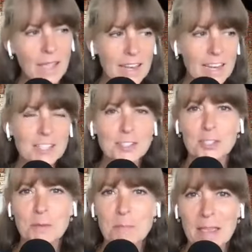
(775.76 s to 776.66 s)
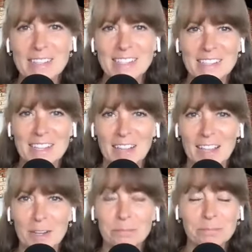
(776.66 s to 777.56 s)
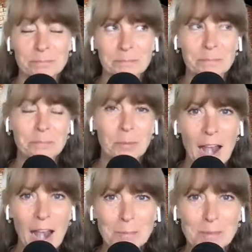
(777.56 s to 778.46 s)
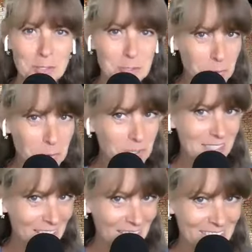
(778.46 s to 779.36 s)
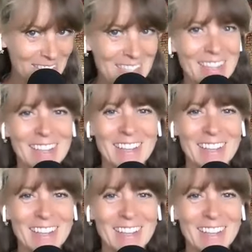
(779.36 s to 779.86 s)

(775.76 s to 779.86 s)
and it's just amazing that like, perhaps the source is.